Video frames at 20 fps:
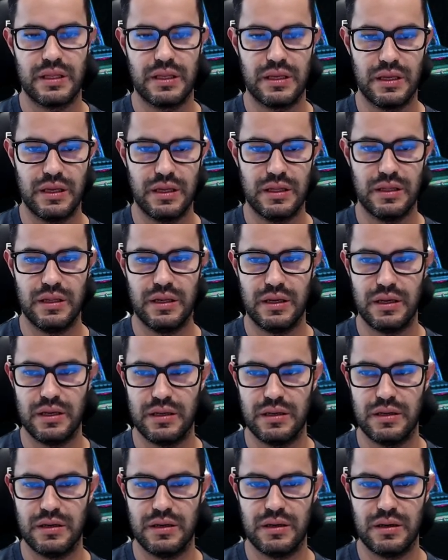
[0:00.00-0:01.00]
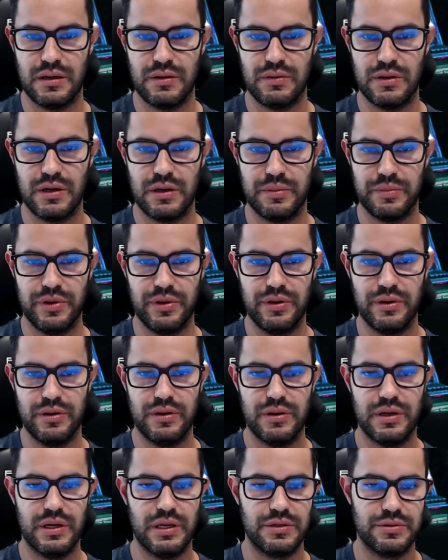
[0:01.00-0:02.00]
And then I'll come
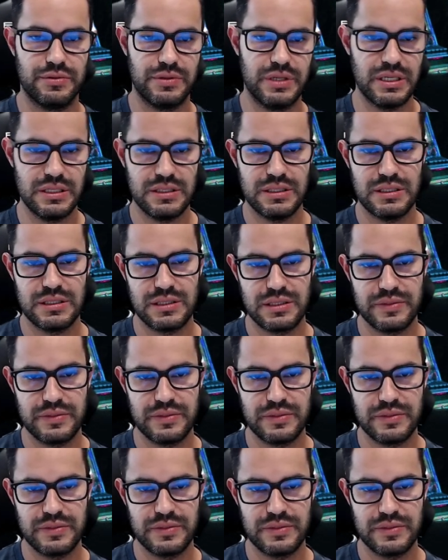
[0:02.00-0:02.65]
here and do this.